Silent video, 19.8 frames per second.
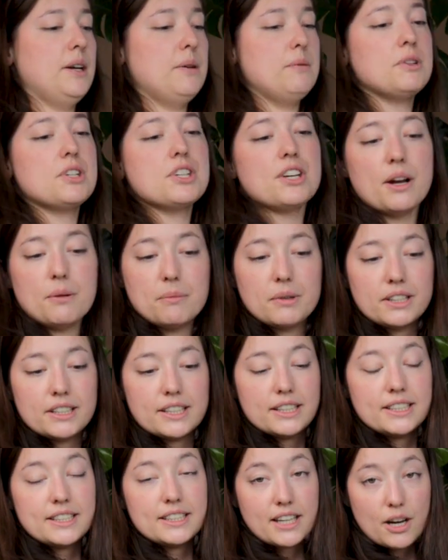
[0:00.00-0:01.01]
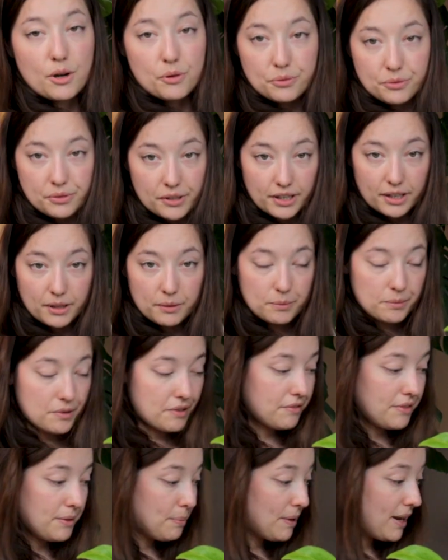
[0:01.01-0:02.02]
which I will now fill with the